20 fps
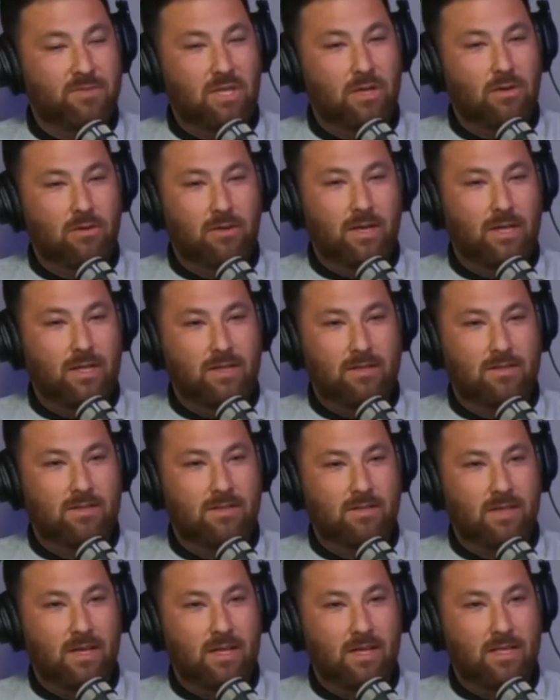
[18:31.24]

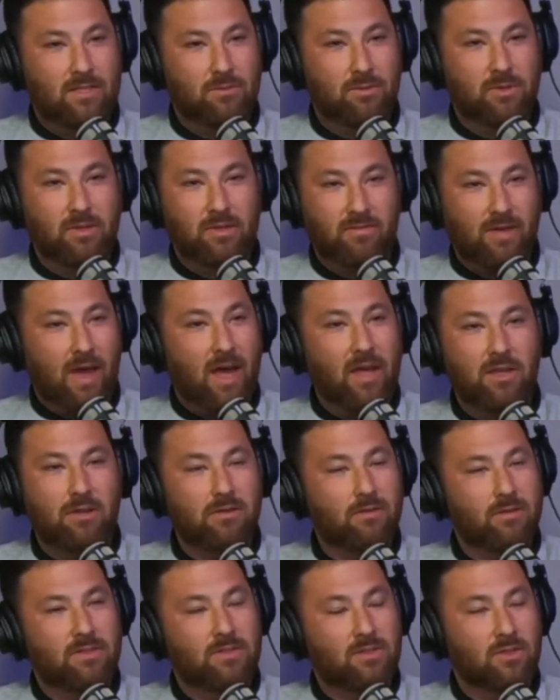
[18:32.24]
it's really value
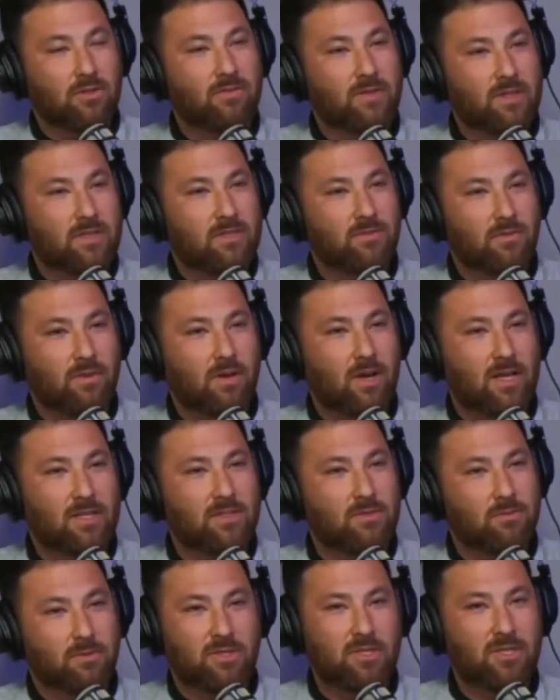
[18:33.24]
and service for us,
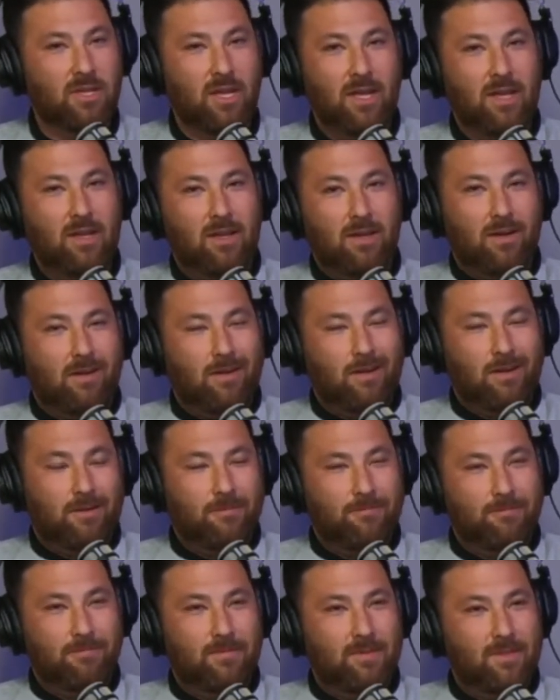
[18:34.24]
which
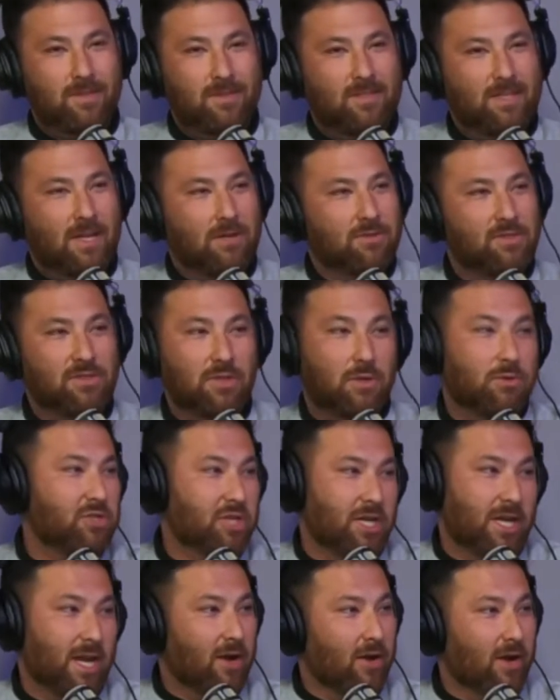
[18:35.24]
sounds so
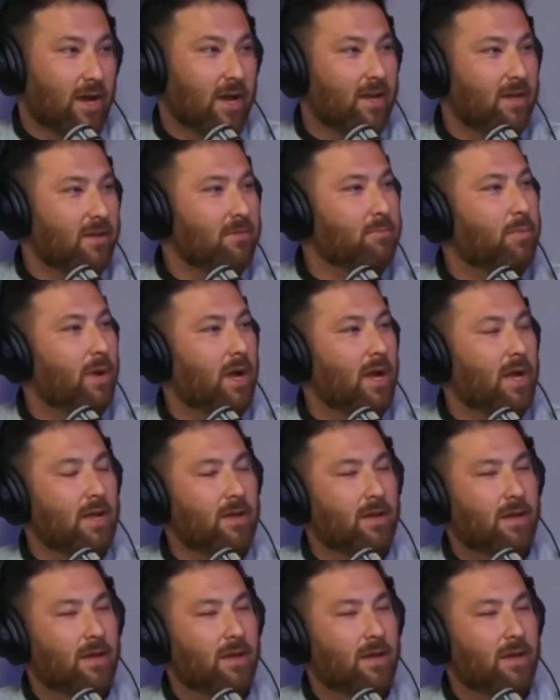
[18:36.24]
generic, but